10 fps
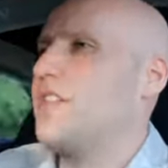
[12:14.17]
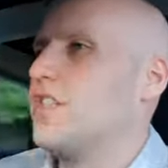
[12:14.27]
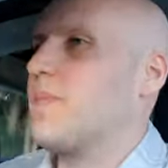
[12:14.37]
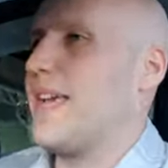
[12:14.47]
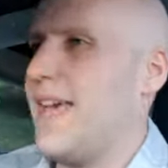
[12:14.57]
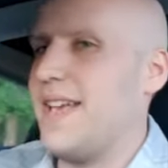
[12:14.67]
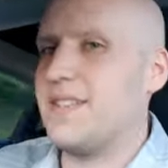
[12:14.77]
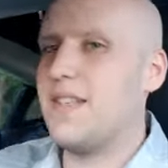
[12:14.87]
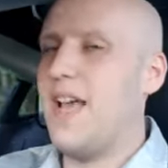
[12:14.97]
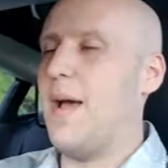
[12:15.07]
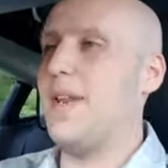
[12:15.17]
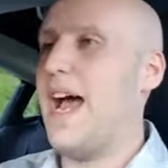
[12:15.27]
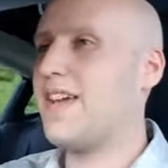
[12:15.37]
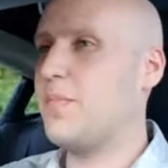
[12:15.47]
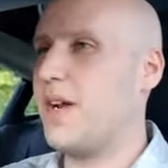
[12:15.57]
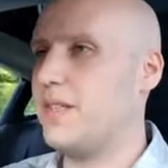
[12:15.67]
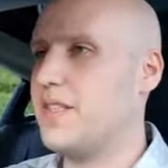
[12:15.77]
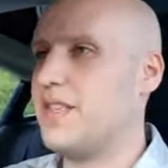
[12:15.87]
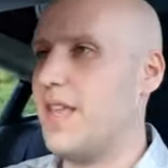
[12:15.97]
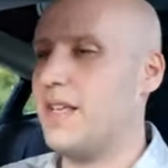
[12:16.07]
just my guess. I mean, I could barely
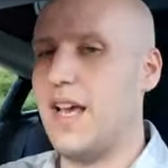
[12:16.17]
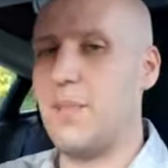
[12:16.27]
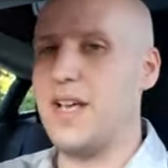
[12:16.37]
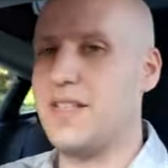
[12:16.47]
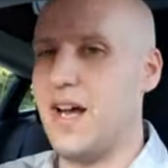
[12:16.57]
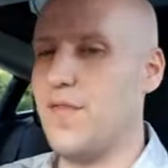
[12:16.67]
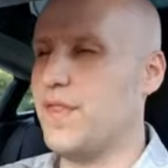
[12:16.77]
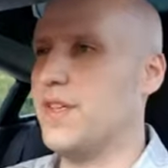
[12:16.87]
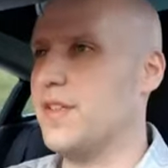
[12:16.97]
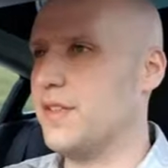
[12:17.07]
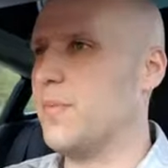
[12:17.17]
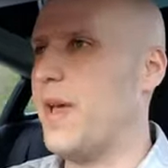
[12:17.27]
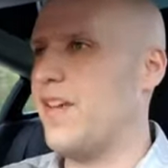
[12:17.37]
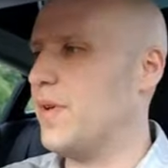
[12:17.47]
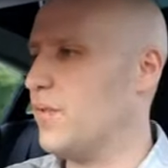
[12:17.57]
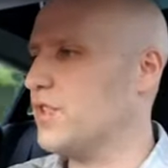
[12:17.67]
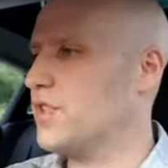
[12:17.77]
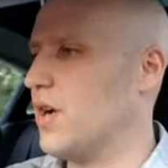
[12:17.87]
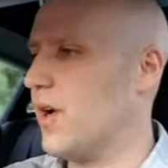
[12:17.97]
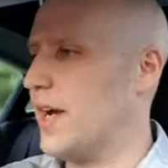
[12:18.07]
see that line myself. The pavement was
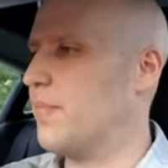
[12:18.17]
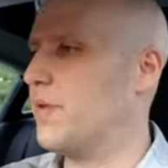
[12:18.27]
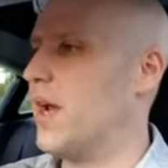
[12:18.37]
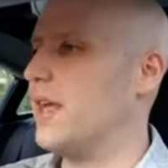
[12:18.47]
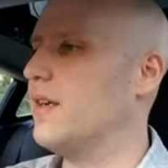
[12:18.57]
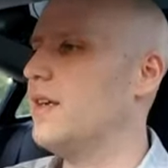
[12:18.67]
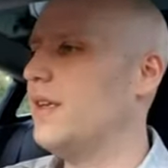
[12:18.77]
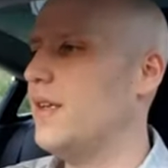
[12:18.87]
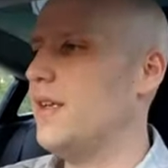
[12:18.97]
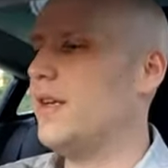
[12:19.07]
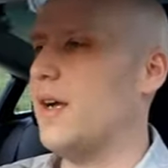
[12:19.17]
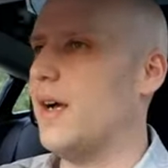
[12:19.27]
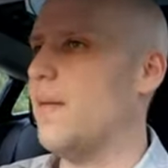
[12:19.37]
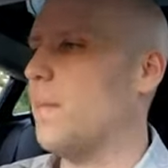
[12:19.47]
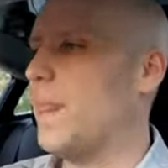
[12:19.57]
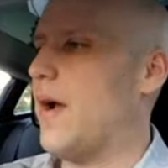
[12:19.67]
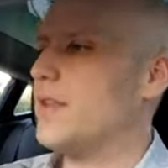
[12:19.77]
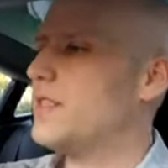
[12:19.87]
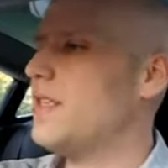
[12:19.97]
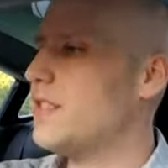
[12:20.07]
so kind of bright. Now
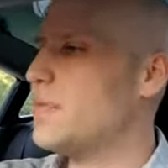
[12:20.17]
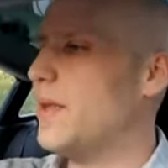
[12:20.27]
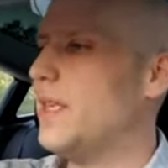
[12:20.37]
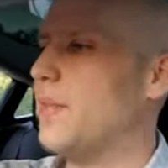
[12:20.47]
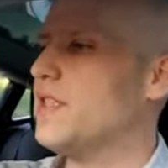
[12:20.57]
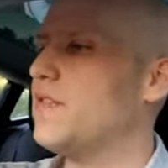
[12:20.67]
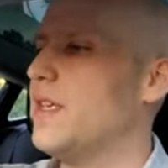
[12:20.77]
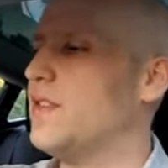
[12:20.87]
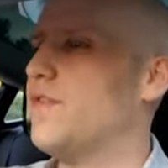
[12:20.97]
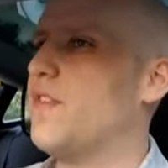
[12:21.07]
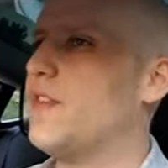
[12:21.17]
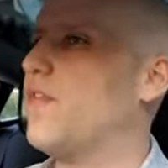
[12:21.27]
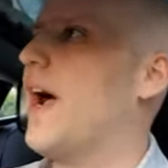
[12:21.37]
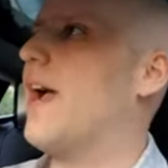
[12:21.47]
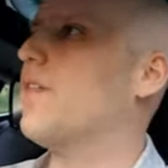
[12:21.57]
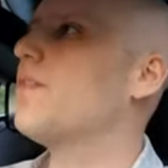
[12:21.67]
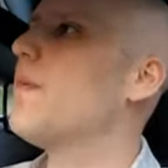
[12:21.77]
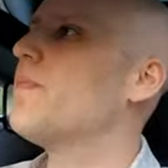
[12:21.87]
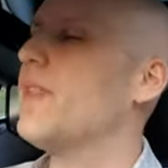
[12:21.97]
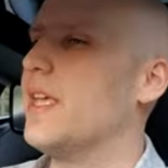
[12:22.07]
it sees the speed limit is 55.
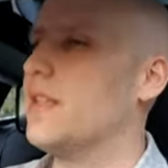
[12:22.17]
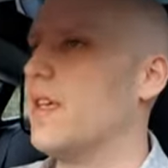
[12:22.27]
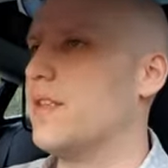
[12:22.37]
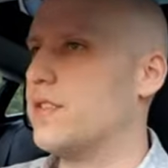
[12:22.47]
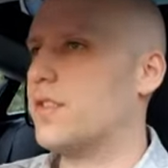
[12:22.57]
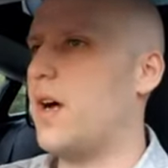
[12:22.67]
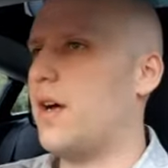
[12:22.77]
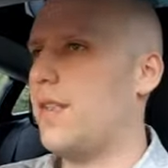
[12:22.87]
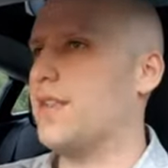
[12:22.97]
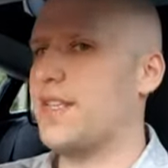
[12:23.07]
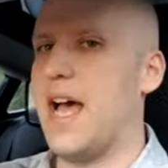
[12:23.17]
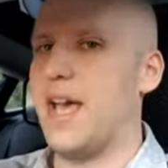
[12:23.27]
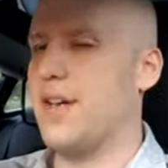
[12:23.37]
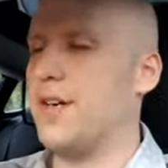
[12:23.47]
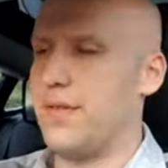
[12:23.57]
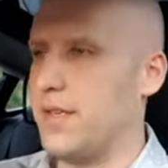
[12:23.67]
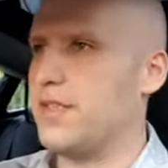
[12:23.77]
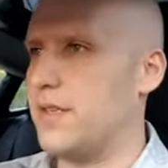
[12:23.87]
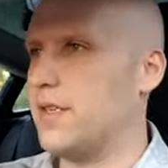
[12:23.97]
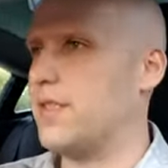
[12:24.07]
It saw the sign, or
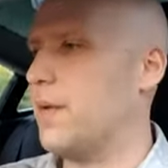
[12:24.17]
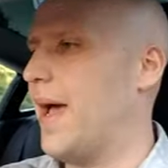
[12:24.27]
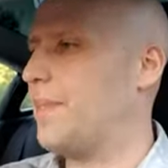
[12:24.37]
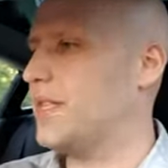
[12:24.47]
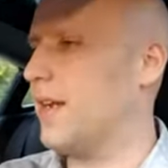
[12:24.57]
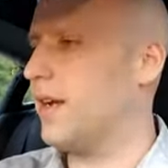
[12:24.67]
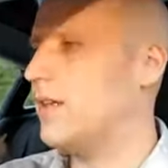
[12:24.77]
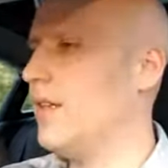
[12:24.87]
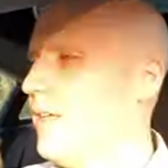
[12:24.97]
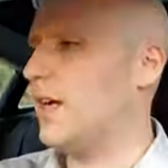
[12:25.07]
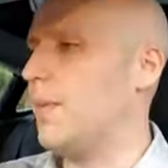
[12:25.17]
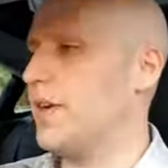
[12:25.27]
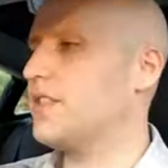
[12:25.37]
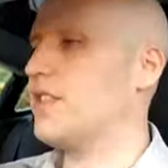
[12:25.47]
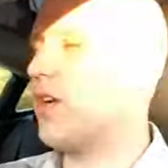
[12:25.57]
it's in the map data, but it's still